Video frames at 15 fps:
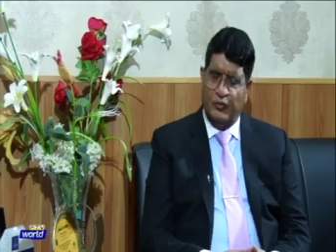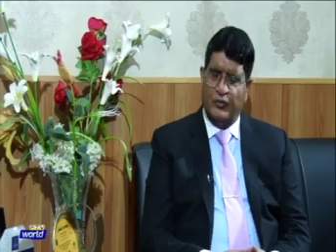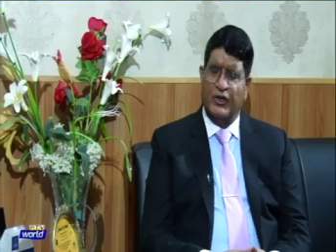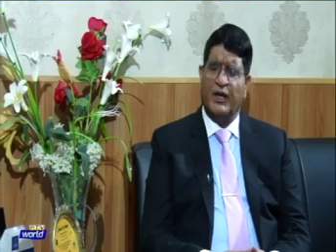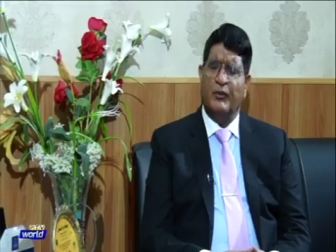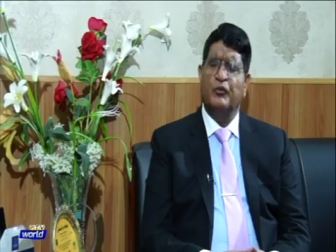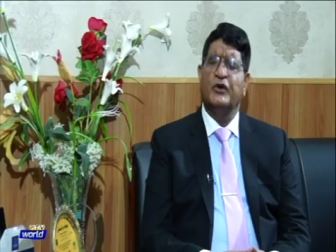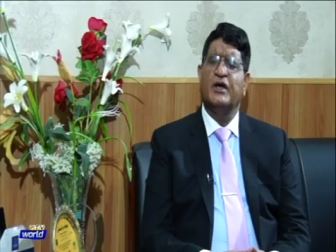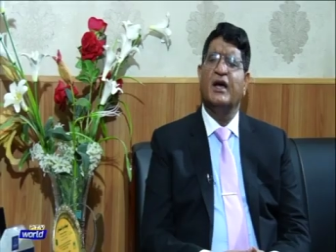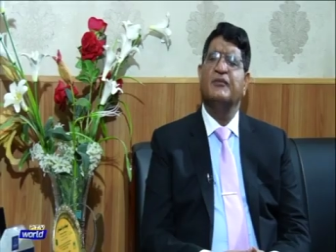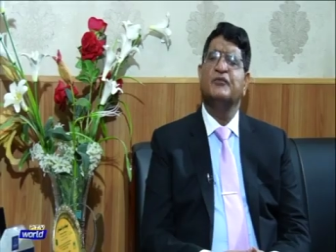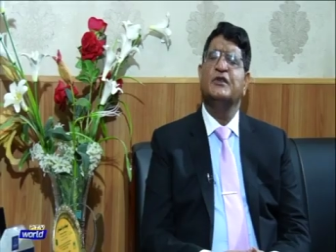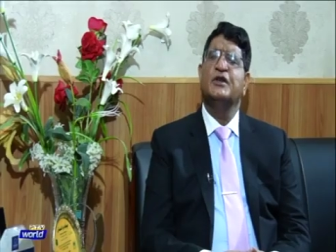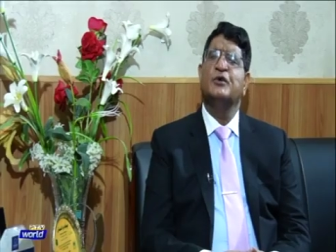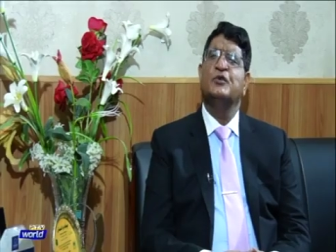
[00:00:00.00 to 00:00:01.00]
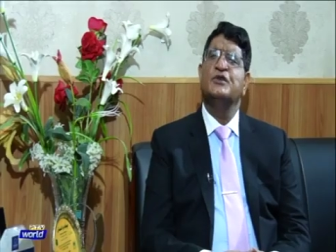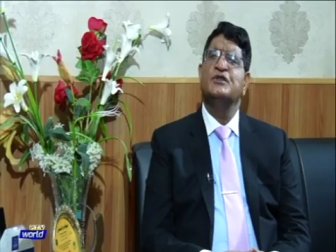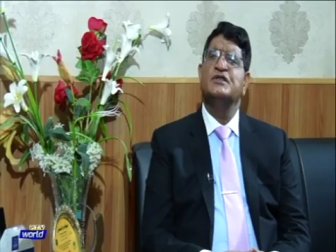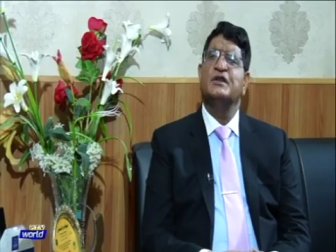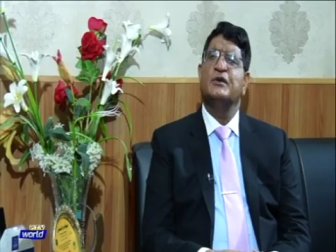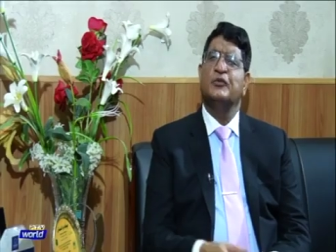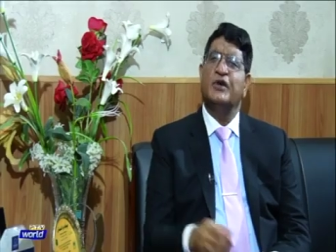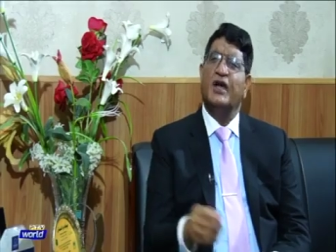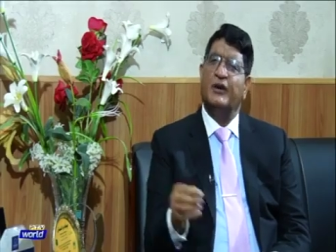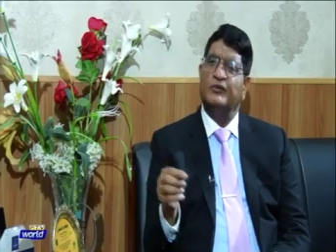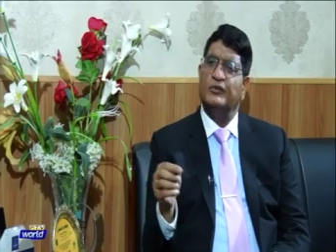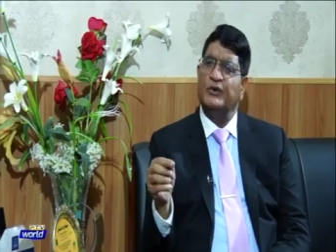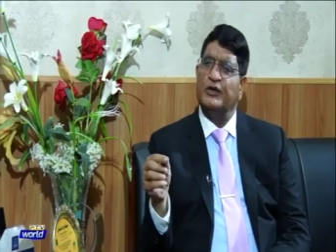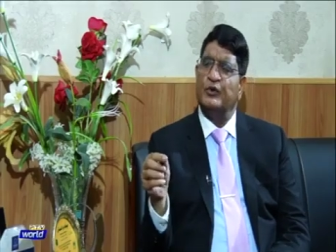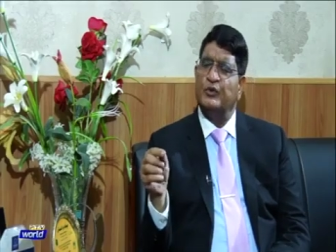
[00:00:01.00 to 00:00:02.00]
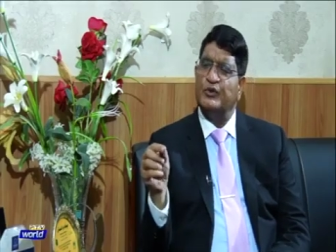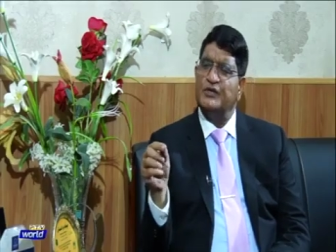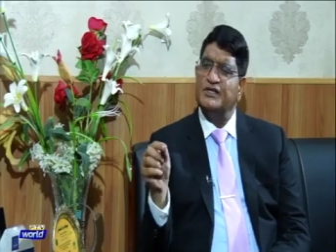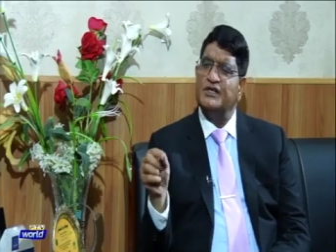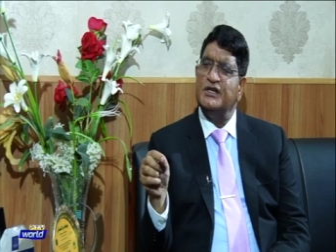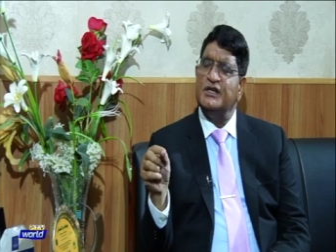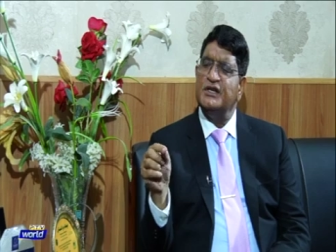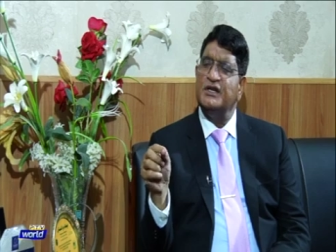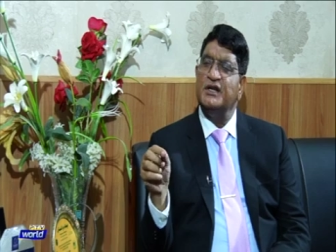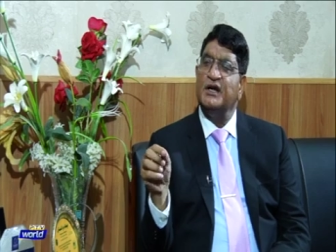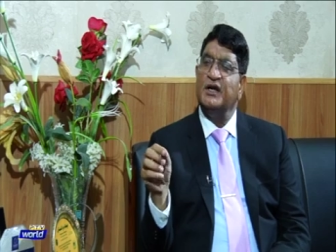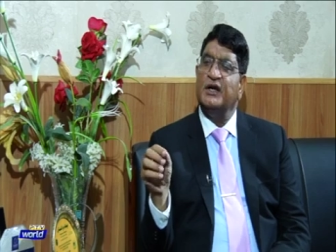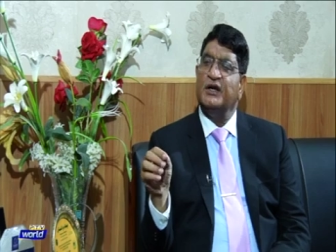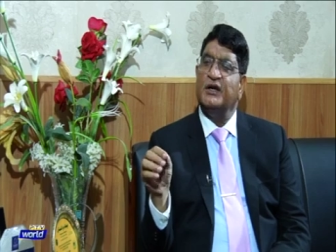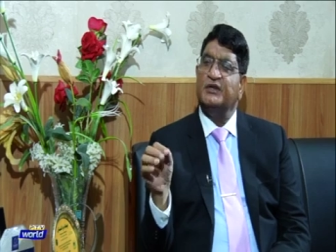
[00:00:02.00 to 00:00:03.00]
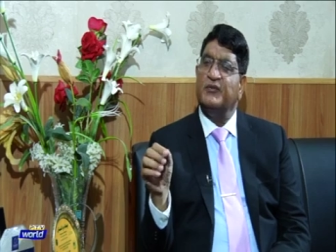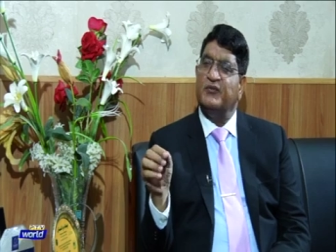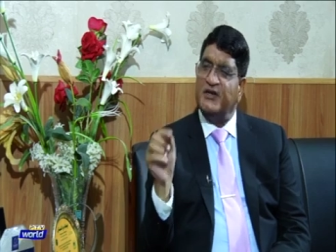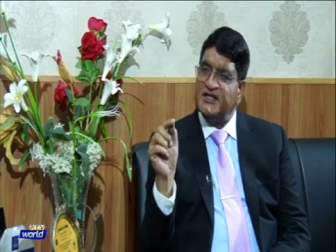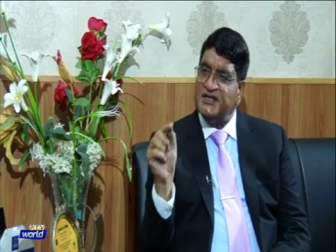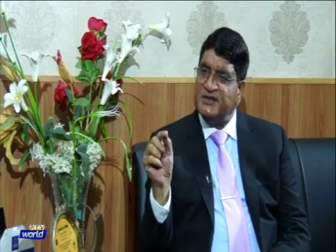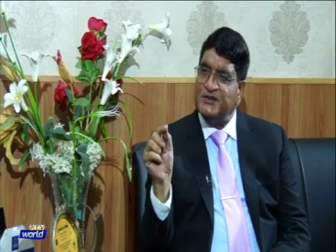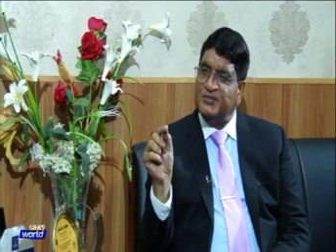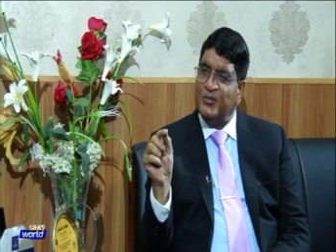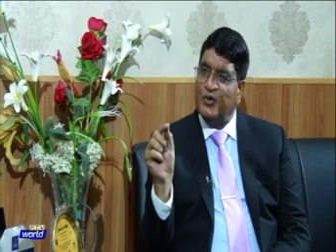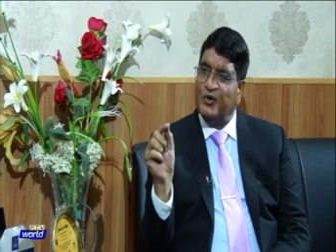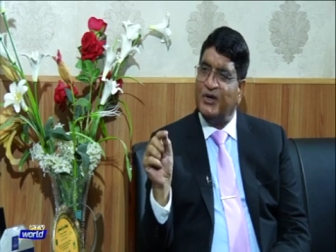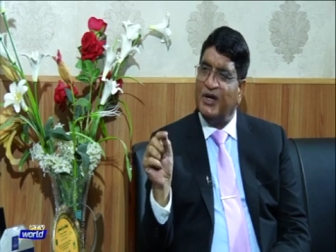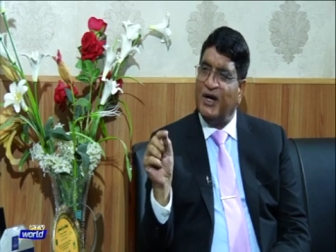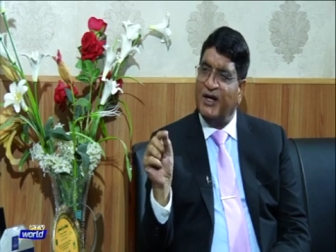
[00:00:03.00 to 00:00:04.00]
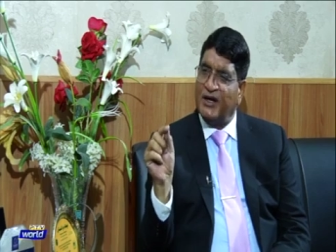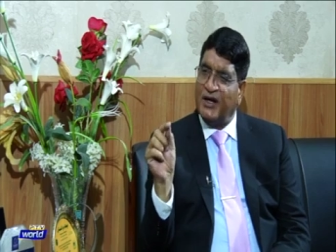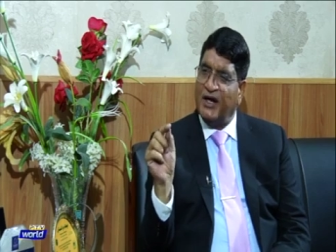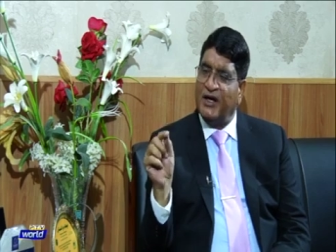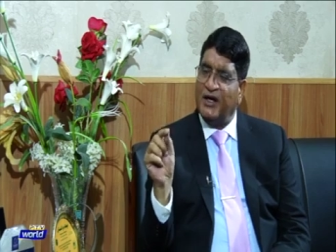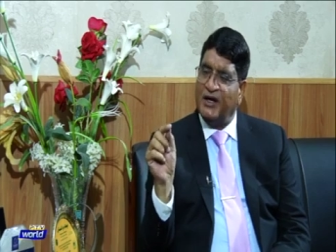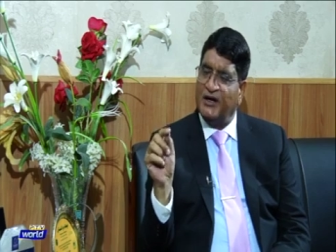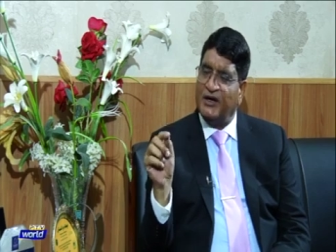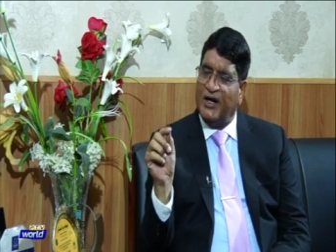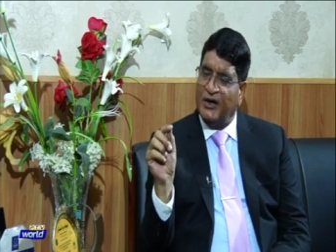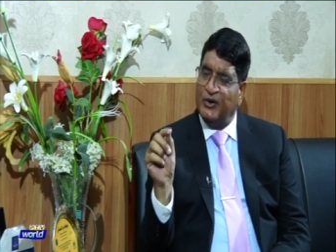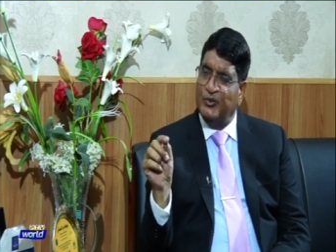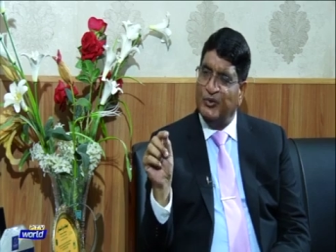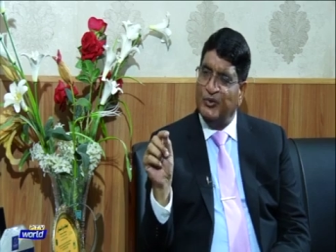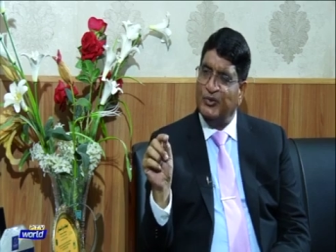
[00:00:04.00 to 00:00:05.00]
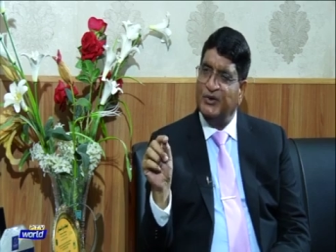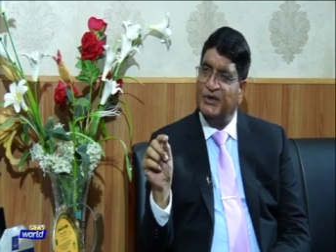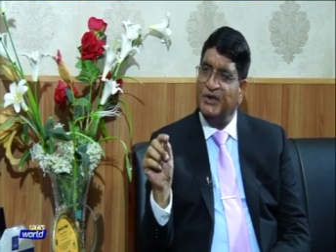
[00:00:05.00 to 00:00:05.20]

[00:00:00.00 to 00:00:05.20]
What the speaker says: we have the original, the first book, Al-Qanun,